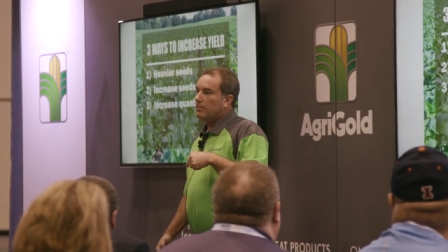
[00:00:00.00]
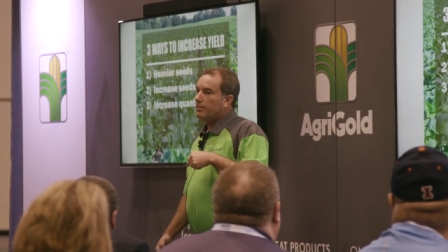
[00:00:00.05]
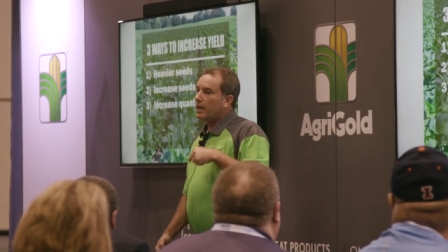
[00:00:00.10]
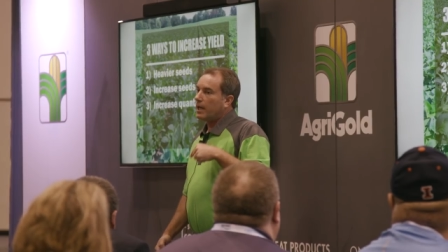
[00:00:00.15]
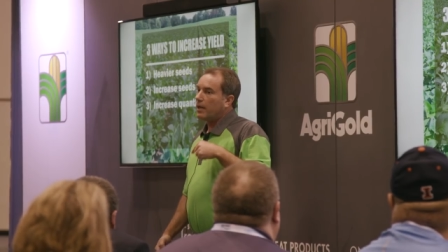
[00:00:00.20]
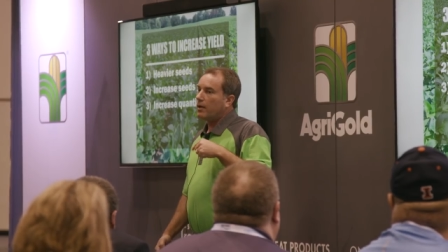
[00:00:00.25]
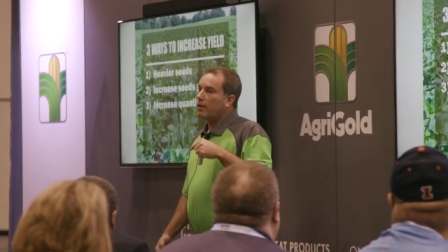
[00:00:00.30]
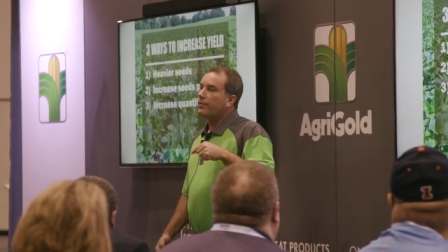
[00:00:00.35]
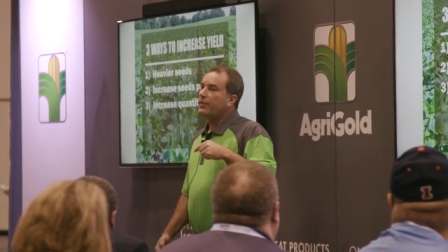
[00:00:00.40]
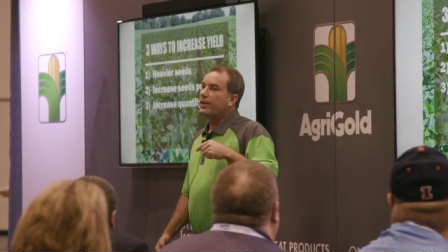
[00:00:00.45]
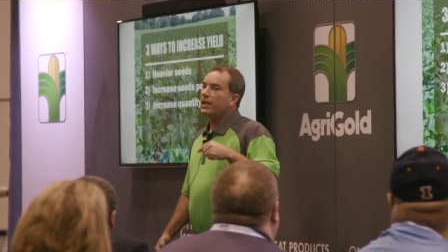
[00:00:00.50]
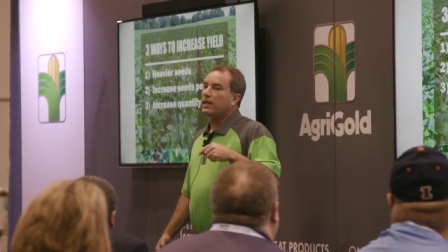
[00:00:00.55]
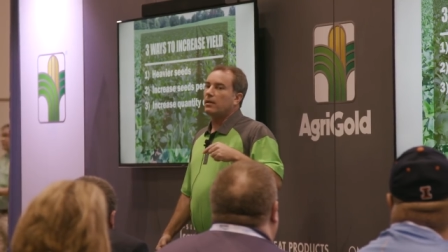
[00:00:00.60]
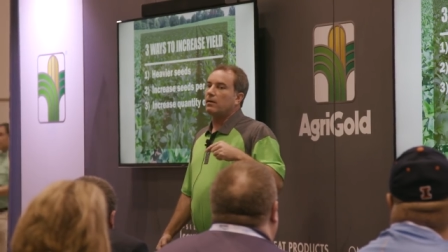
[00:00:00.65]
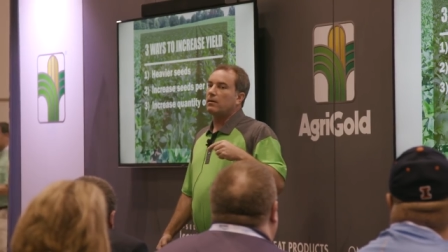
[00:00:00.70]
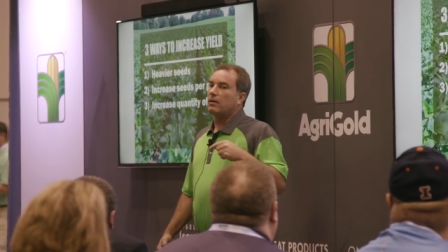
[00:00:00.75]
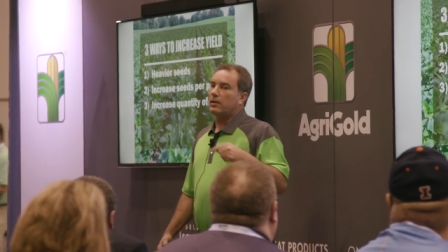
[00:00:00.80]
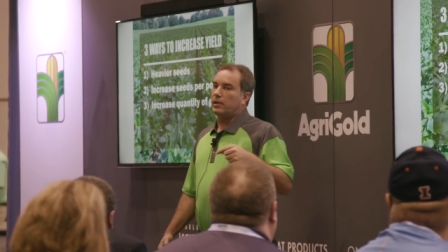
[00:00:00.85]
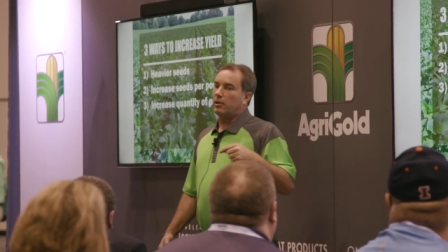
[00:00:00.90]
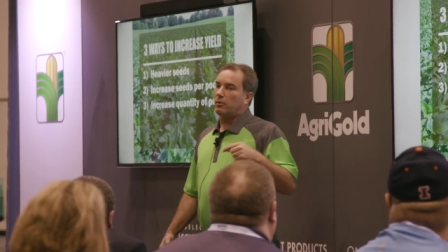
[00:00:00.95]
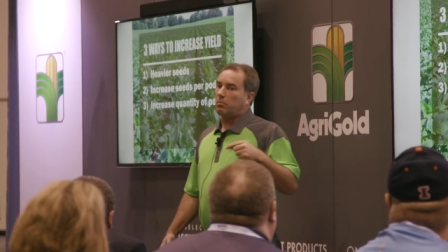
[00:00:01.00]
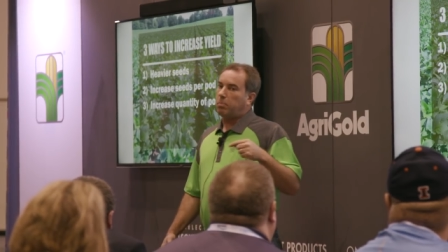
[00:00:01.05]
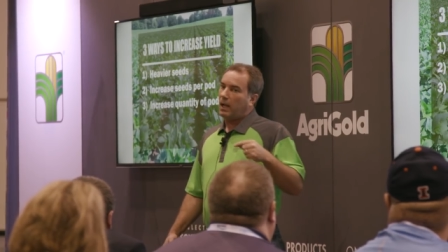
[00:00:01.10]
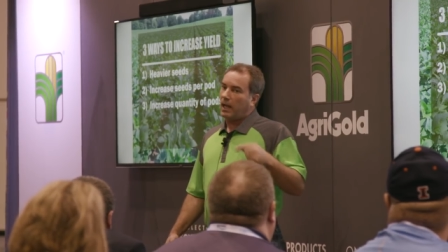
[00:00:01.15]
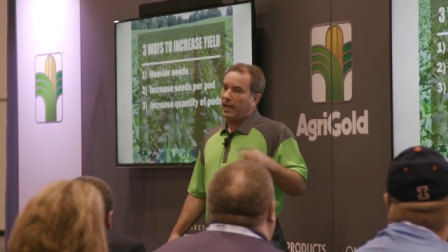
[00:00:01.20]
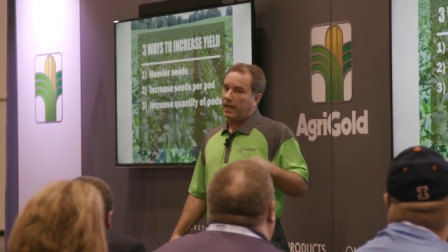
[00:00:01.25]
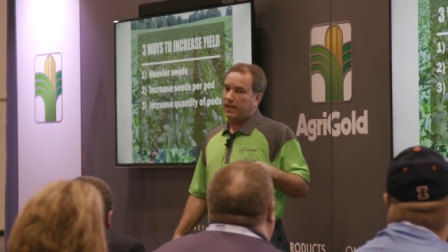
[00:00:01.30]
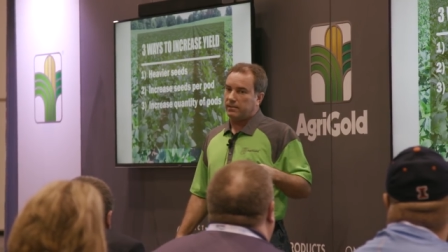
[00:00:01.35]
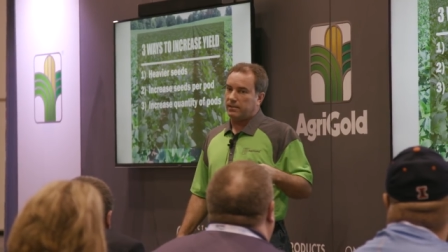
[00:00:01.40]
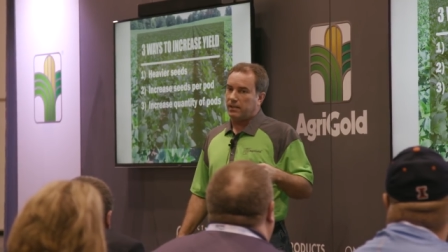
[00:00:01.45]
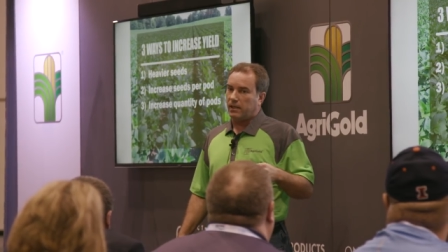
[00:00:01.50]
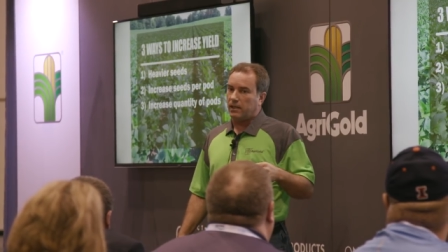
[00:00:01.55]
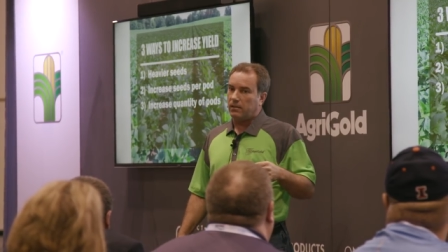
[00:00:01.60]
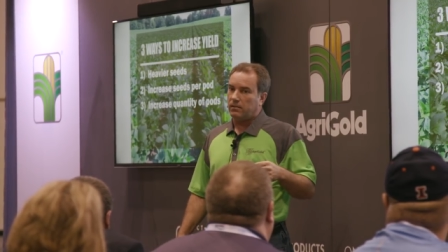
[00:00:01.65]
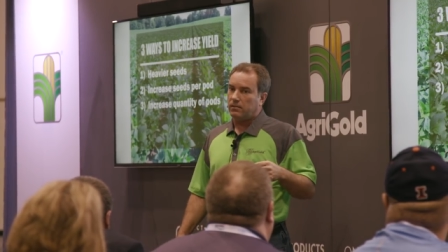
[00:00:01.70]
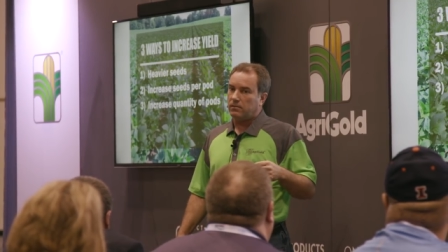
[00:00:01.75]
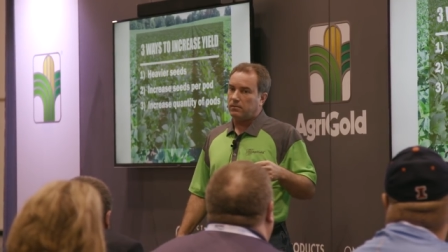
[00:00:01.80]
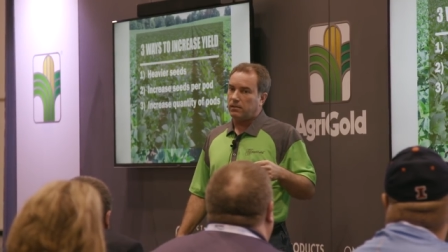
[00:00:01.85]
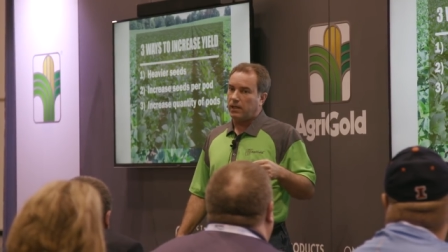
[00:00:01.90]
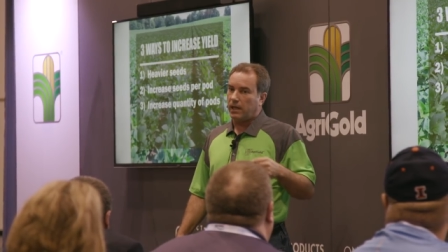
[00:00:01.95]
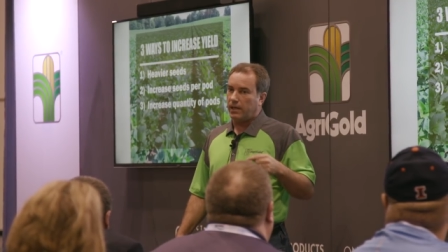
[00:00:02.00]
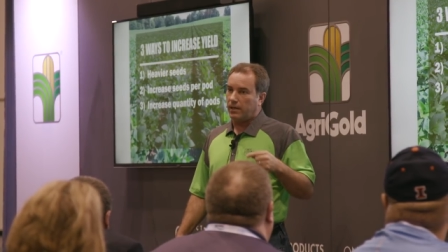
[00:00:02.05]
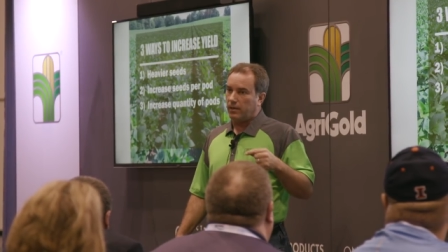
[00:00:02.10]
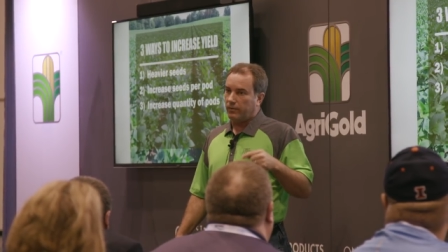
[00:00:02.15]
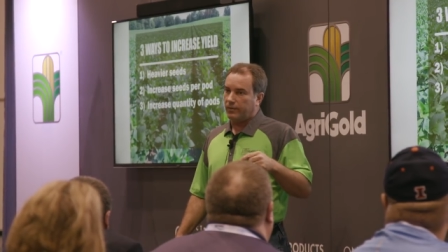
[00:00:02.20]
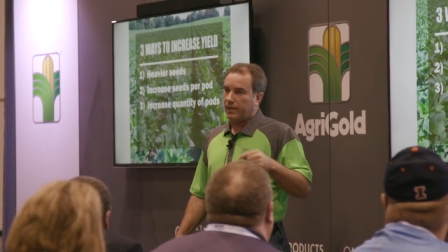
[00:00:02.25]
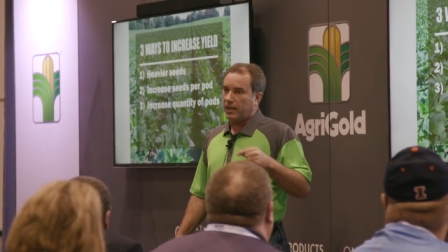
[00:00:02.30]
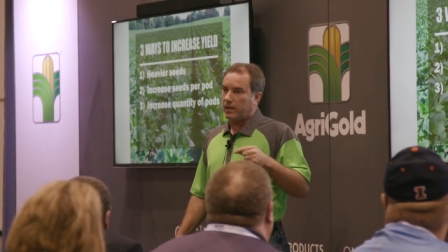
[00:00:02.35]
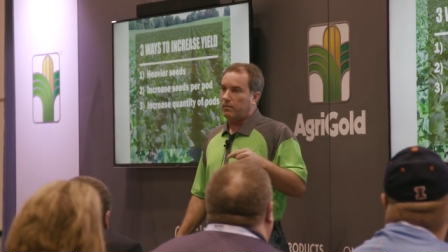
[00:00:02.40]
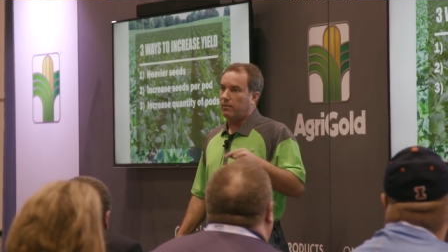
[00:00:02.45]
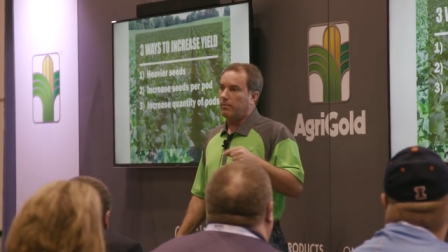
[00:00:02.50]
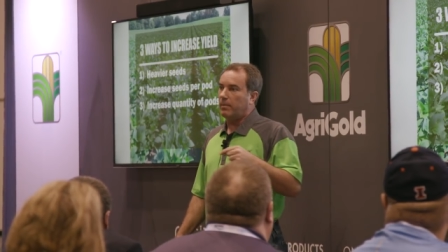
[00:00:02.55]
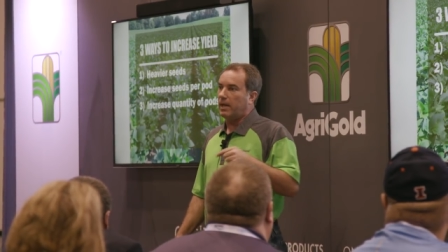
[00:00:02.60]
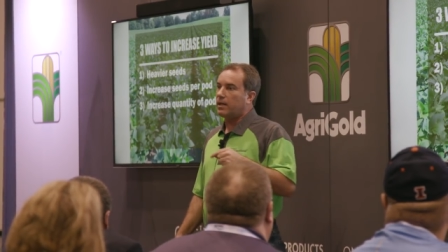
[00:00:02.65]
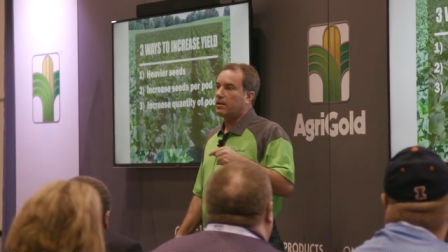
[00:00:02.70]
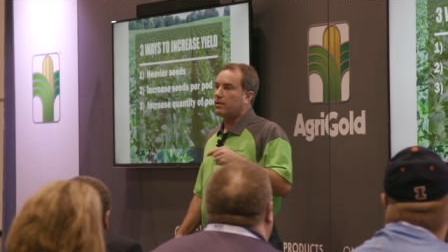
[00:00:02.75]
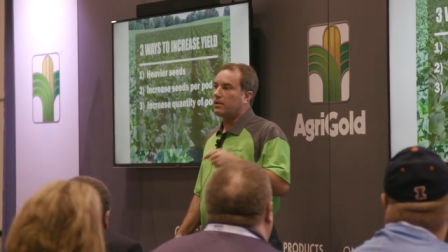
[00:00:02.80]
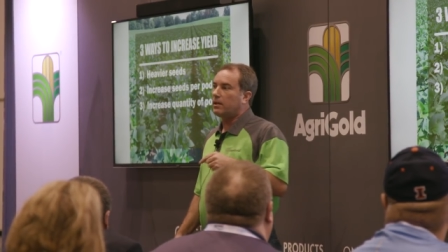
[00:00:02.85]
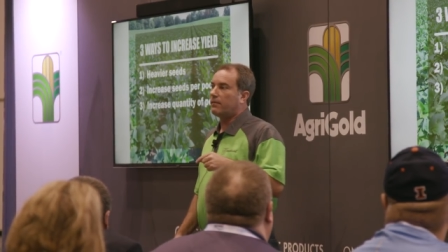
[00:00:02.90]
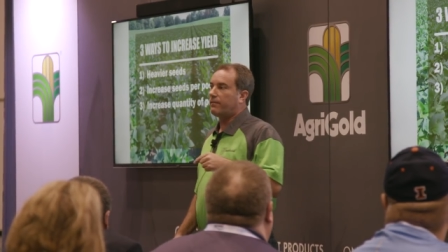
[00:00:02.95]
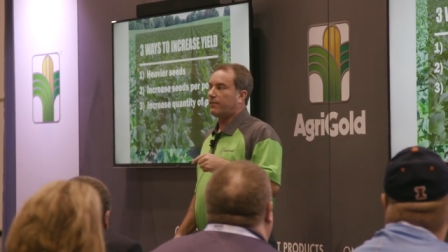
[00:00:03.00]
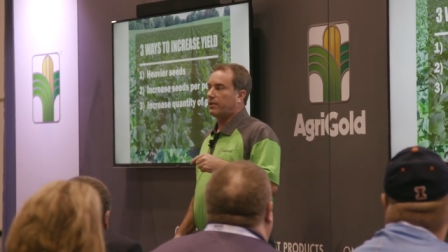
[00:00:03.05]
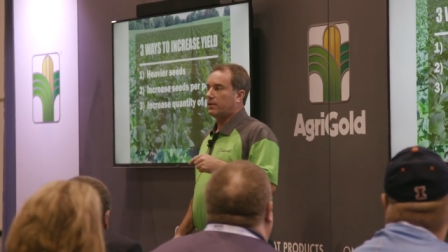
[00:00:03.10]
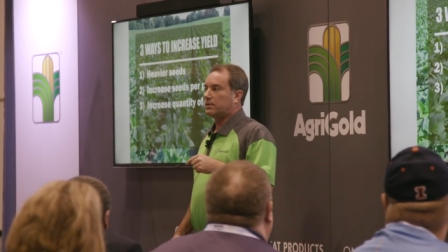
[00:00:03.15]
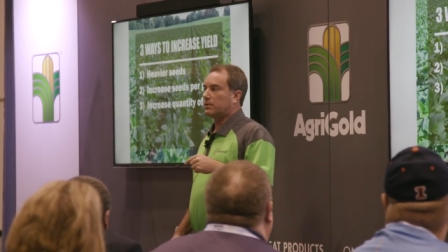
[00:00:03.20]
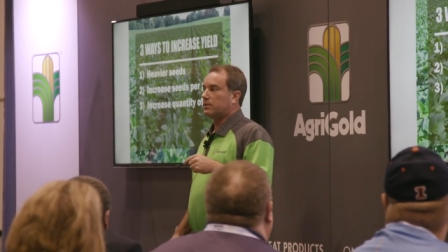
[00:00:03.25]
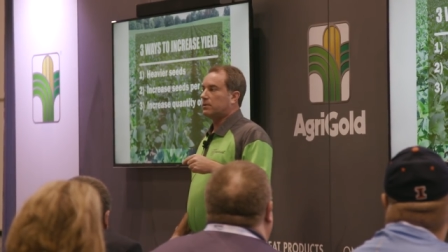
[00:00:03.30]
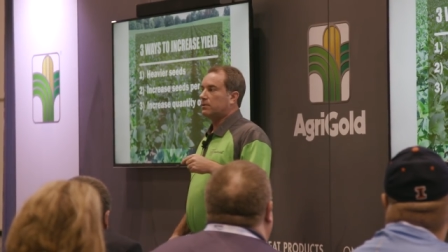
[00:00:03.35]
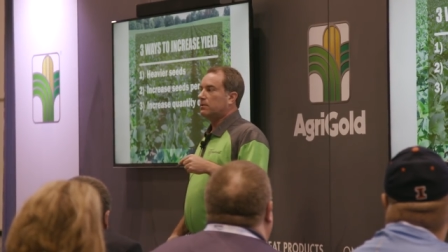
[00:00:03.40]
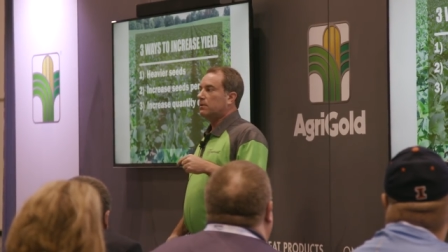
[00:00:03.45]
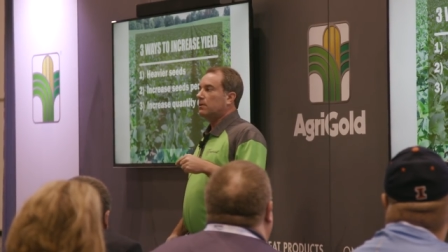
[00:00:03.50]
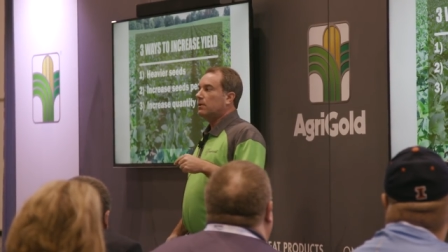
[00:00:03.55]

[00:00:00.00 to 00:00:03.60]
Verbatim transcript: But I don't think earlier planting, I don't think will make a difference.